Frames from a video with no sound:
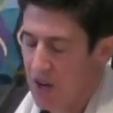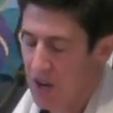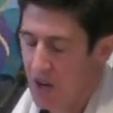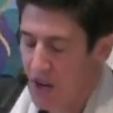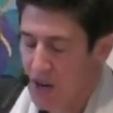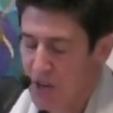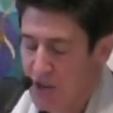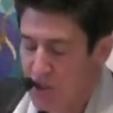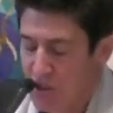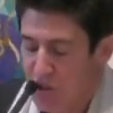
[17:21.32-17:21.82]

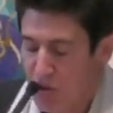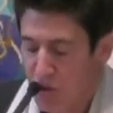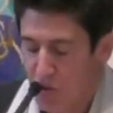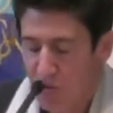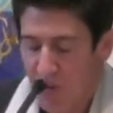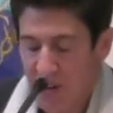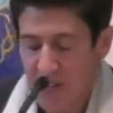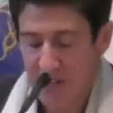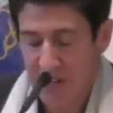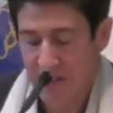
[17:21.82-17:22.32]
And to your
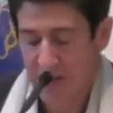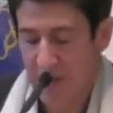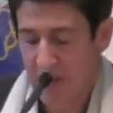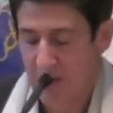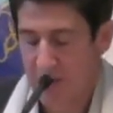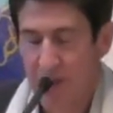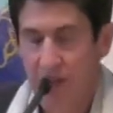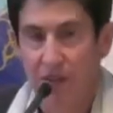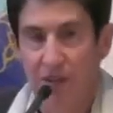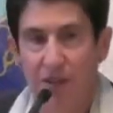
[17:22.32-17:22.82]
right
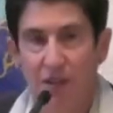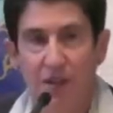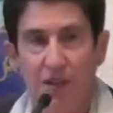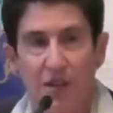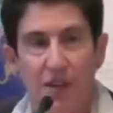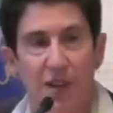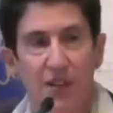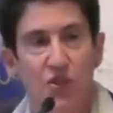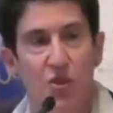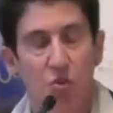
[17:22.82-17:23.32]

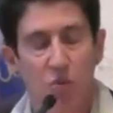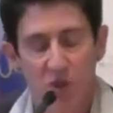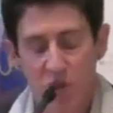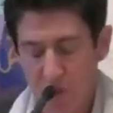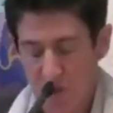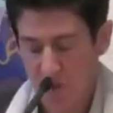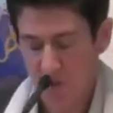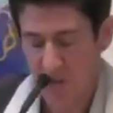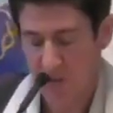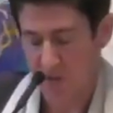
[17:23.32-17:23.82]
at the
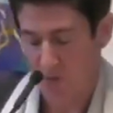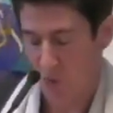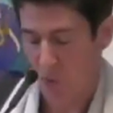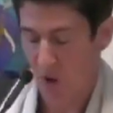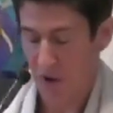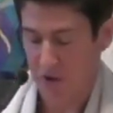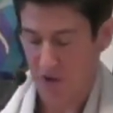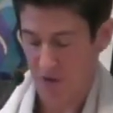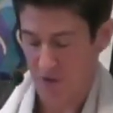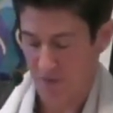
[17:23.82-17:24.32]
windows of
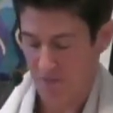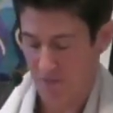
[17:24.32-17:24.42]
water.